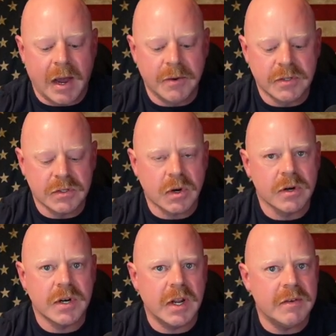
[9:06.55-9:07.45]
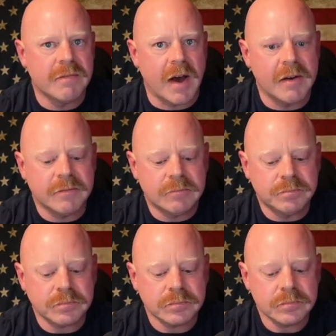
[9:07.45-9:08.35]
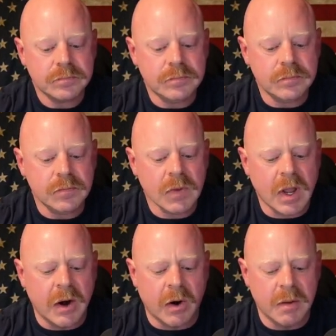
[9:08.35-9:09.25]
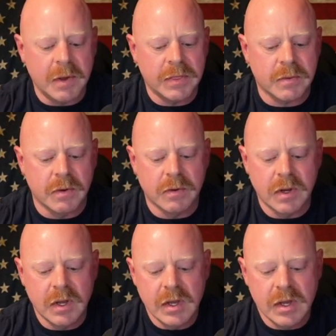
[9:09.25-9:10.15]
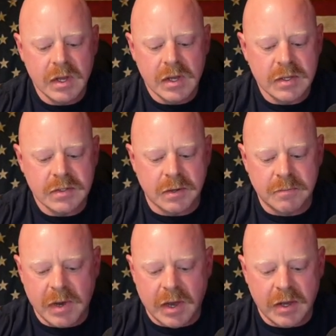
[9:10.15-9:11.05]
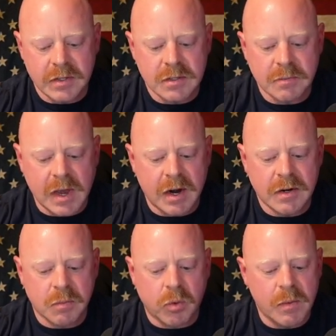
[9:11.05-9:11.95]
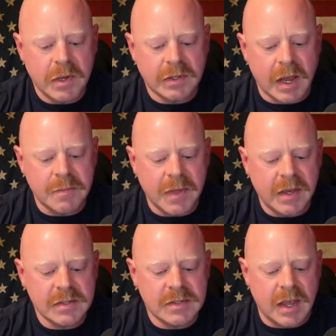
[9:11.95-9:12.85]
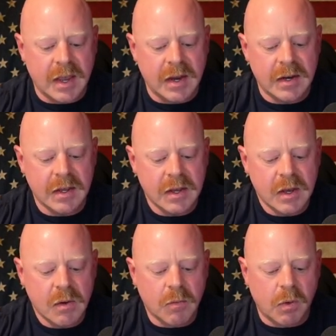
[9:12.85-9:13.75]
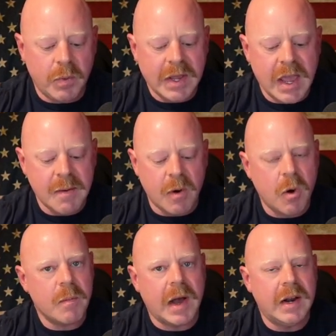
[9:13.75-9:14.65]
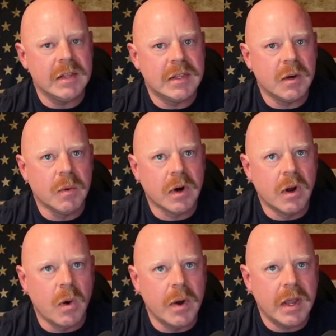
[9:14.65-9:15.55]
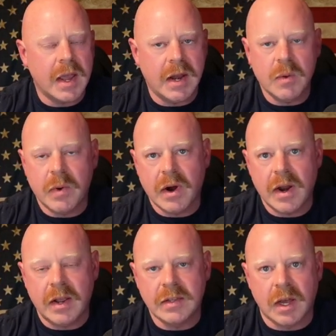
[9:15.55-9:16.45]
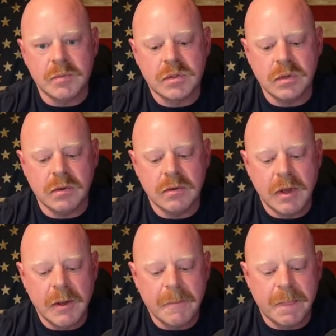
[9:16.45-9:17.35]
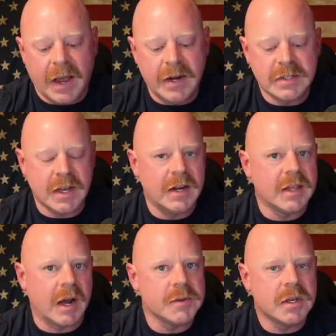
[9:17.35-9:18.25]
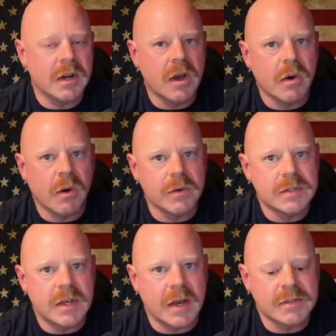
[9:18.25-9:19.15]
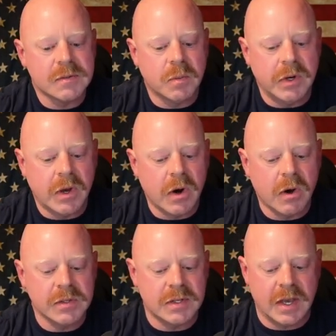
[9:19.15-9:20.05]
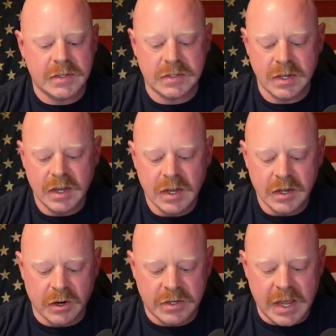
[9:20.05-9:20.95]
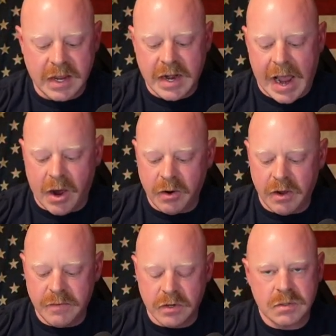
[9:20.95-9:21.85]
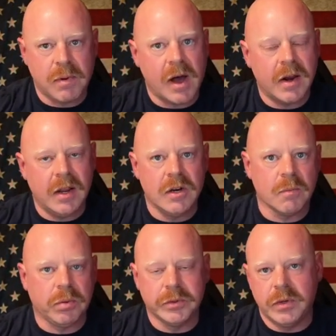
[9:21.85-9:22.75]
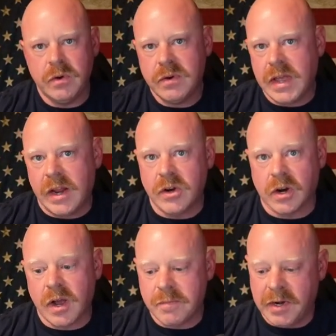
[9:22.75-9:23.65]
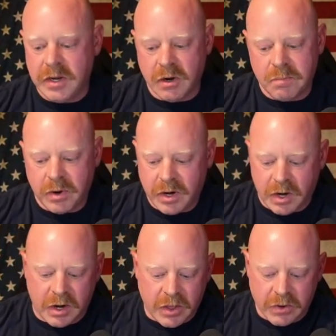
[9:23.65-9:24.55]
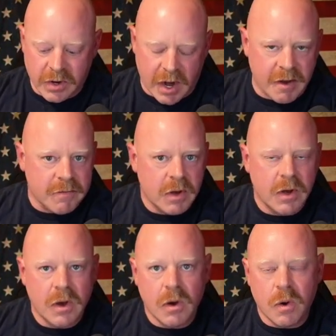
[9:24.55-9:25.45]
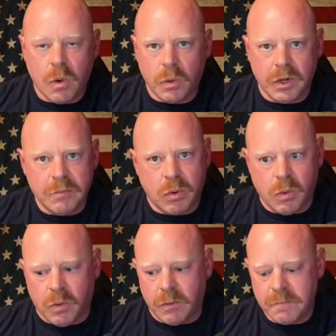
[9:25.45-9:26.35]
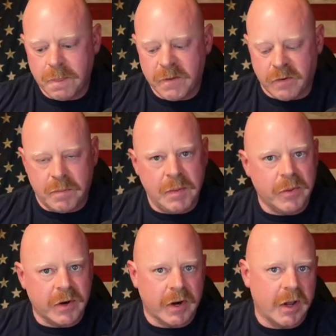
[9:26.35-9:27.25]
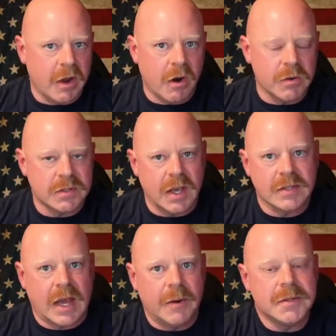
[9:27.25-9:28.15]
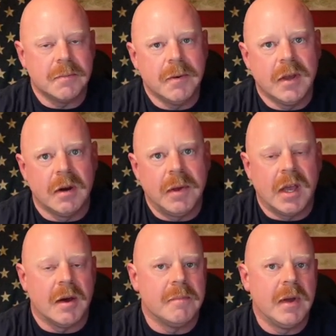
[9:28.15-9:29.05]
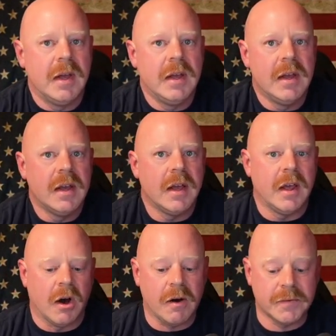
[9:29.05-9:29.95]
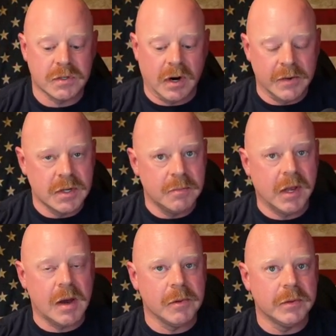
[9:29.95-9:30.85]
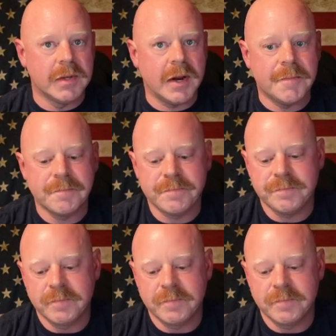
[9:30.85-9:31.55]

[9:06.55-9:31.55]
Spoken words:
I was a Sergeant E5. I'd already been through some kind of deployment type things, and when we came home, I didn't think we were going anywhere anytime soon. I decided that I was going to go to OCS. When you go to OCS, you're taken out of your spot in your platoon and your company, and you're put in another kind of holding pool for people that are going to go to OCS. I was going to become an officer. I was going to become a lieutenant.